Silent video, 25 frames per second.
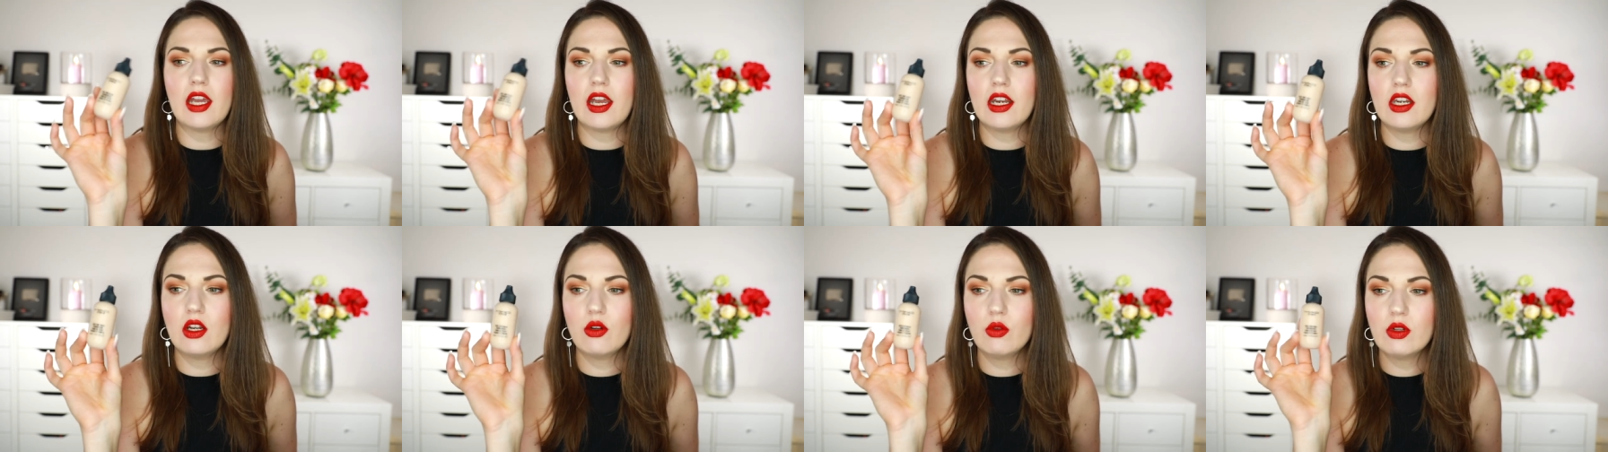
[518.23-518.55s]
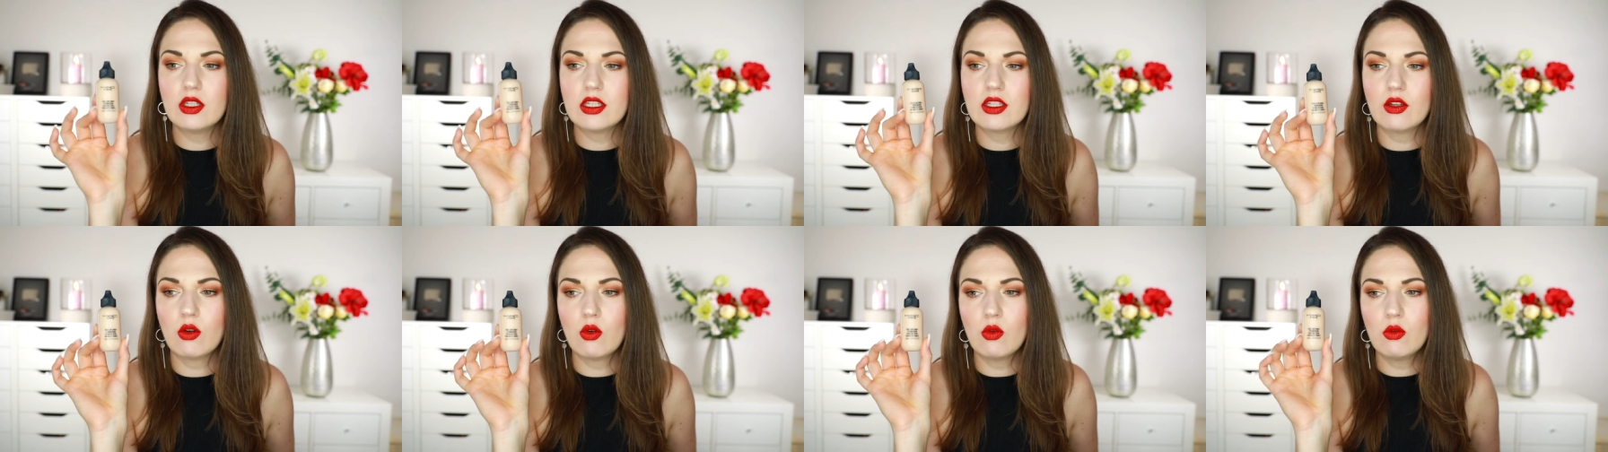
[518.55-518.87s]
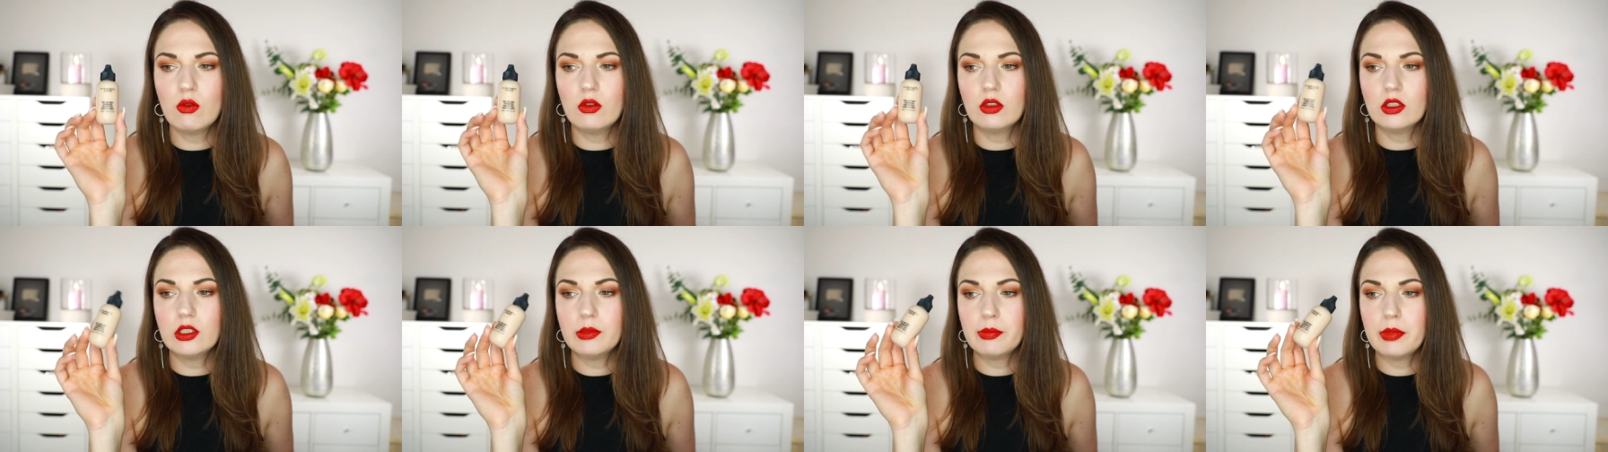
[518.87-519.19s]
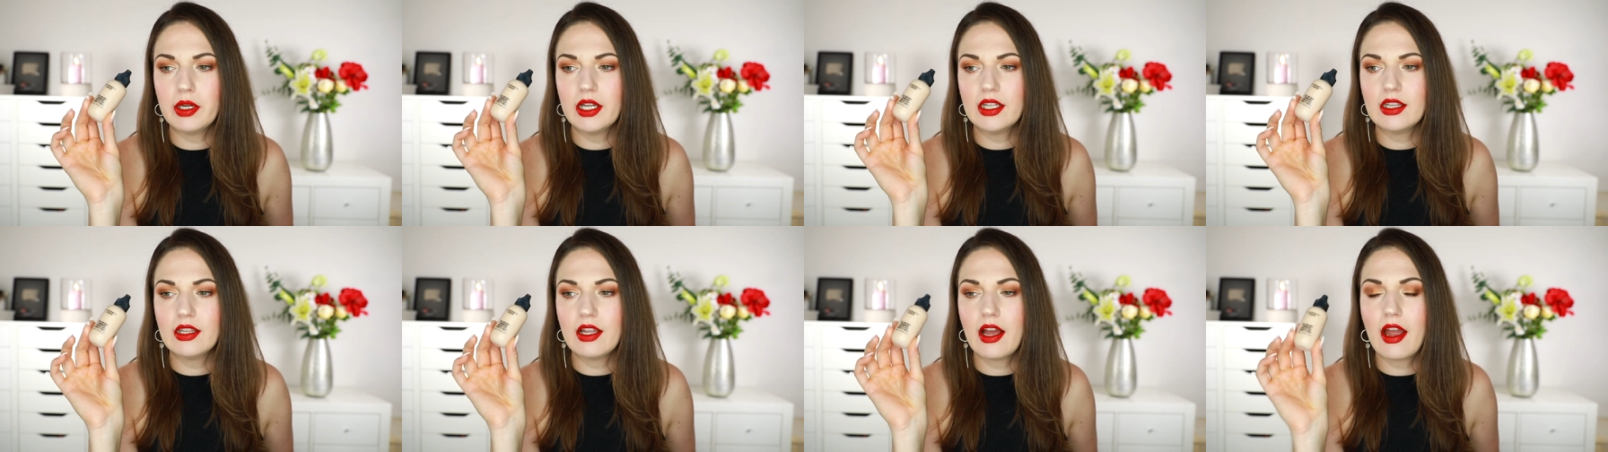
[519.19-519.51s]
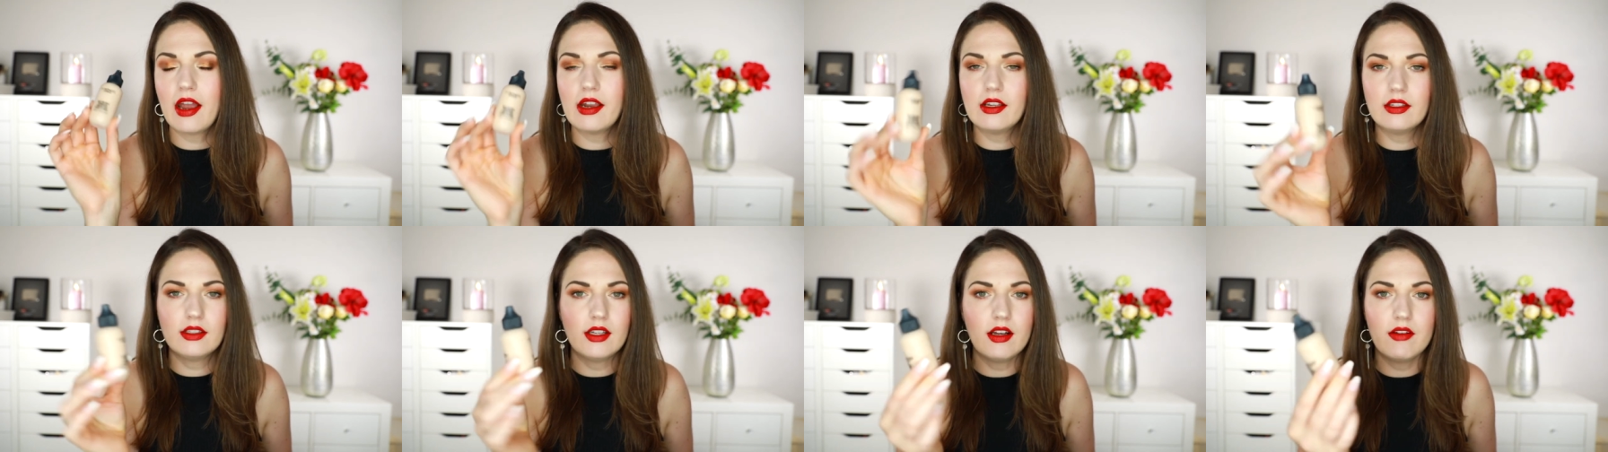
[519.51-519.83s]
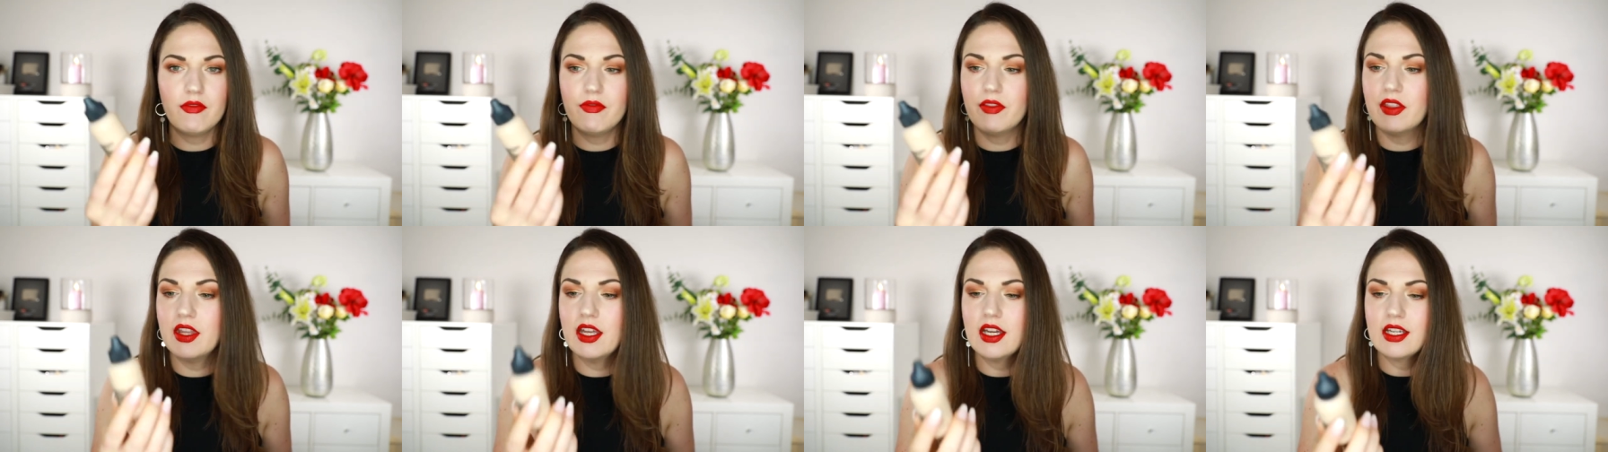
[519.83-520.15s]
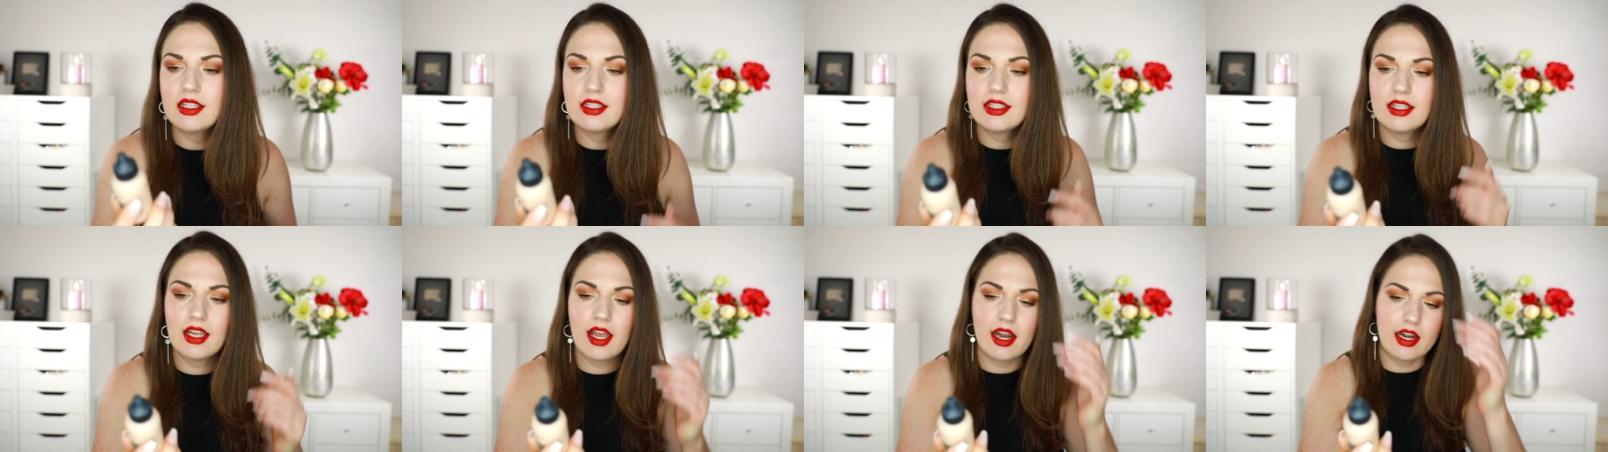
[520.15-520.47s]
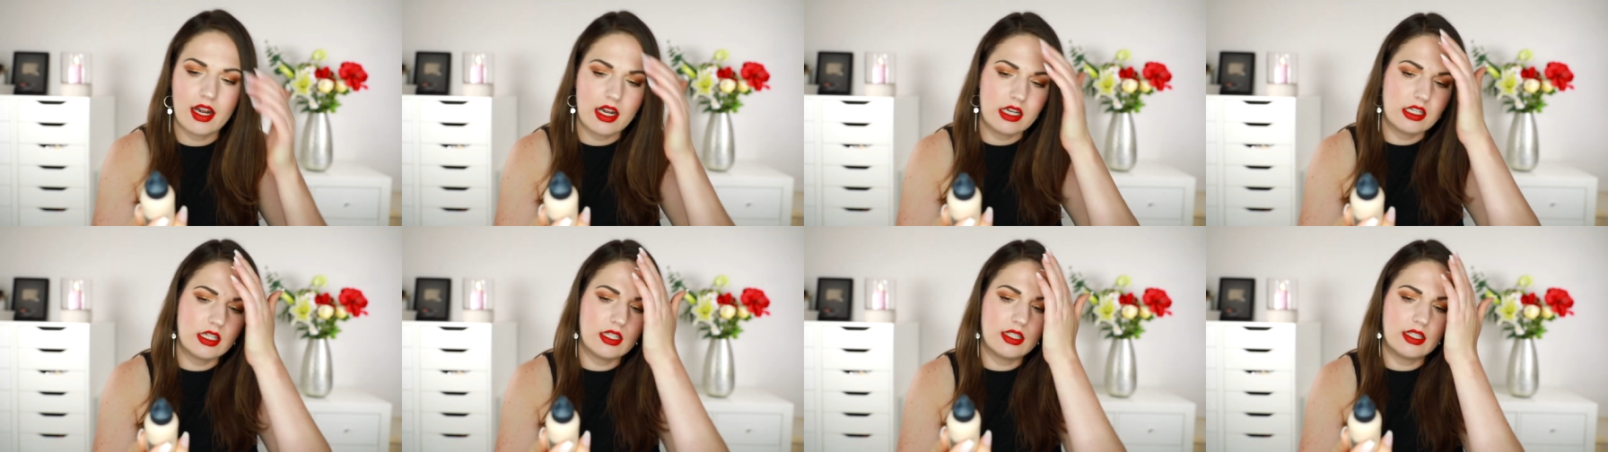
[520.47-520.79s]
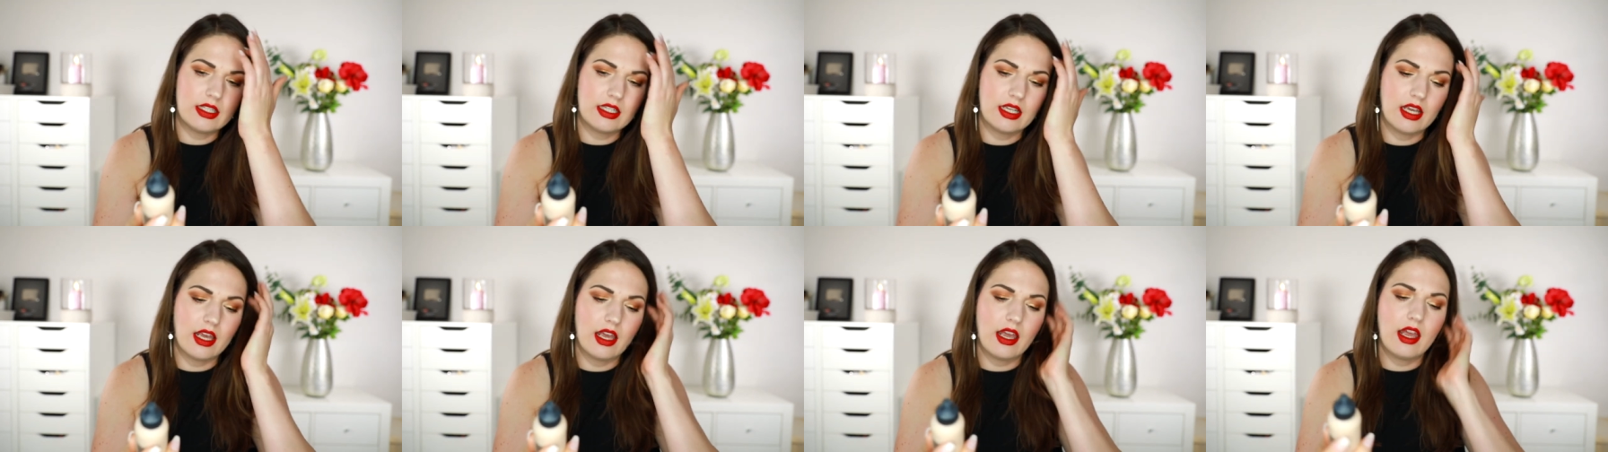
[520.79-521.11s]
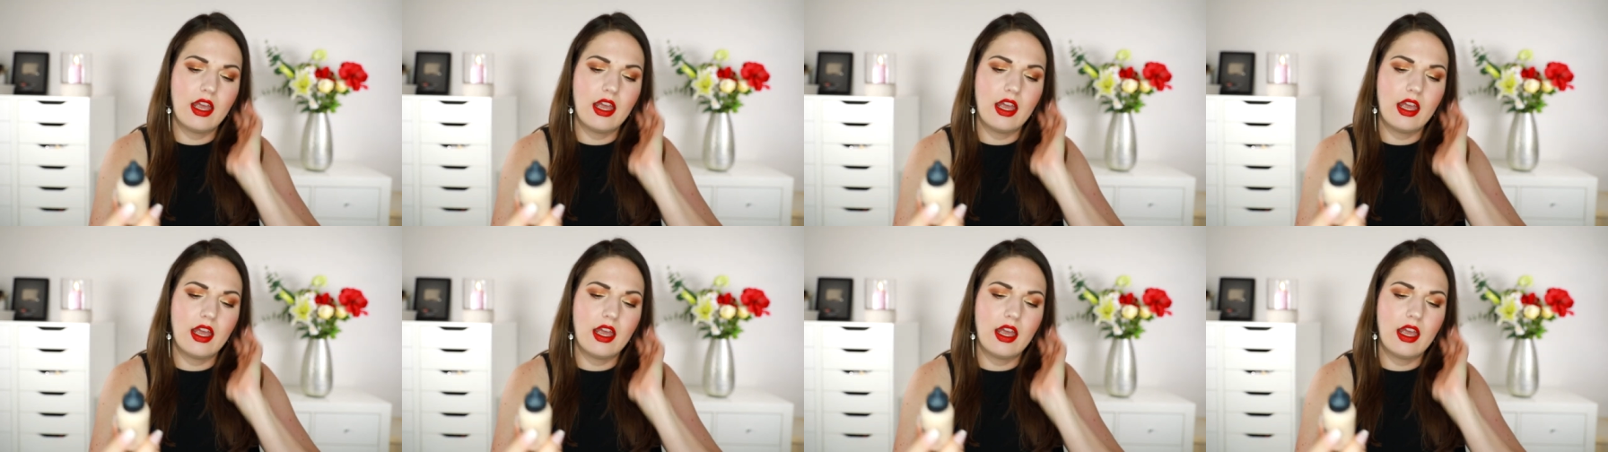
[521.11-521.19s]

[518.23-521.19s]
I know it's old, but I love this, and it just,